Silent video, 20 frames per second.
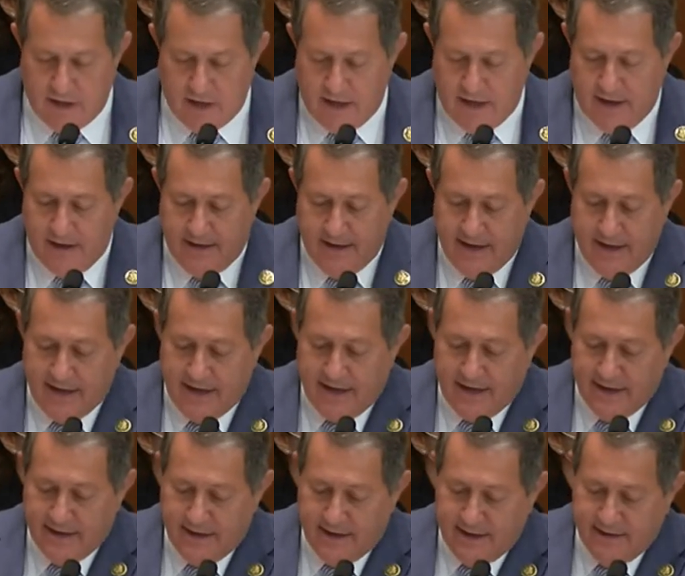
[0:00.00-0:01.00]
And
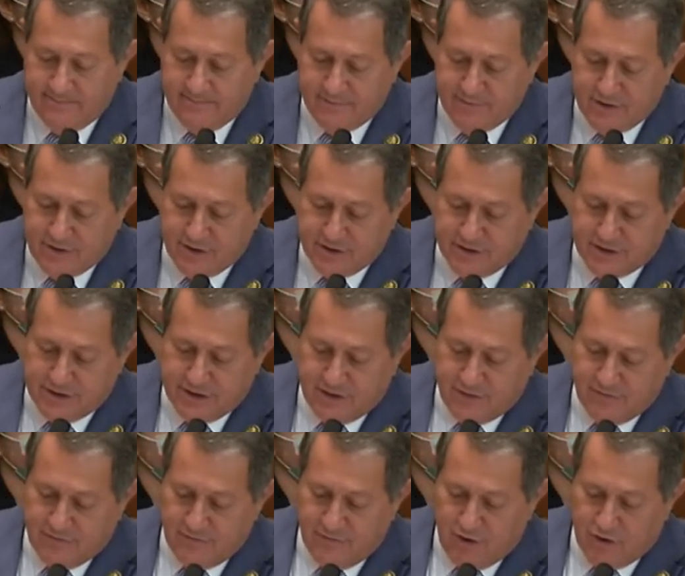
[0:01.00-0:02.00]
I just
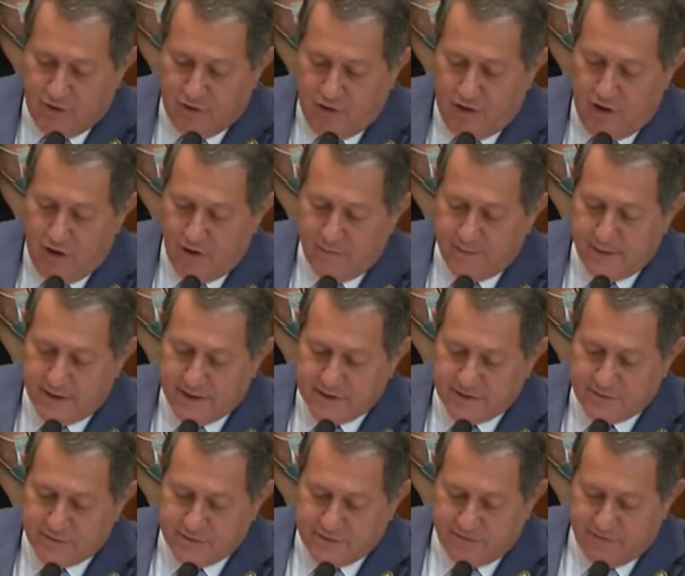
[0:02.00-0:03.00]
recall, because
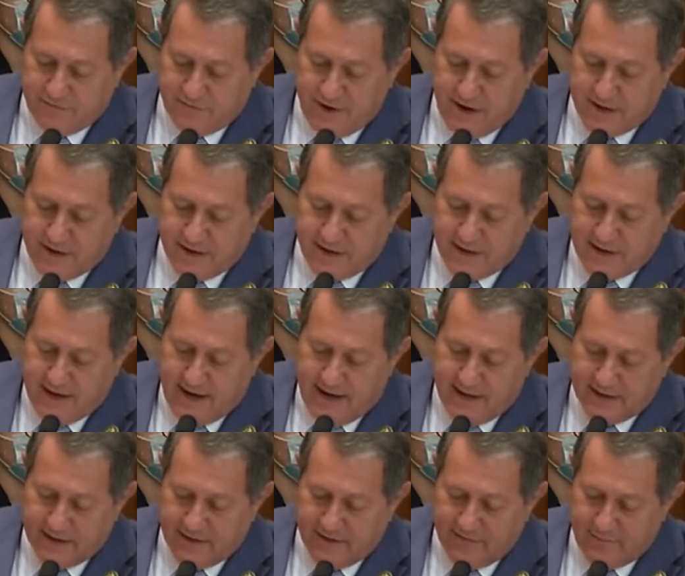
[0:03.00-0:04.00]
he was a friend and a
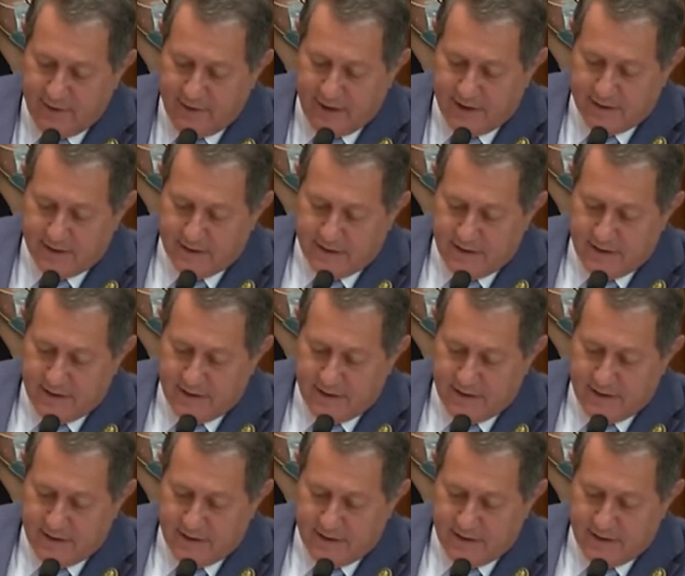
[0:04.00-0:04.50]
colleague of mine,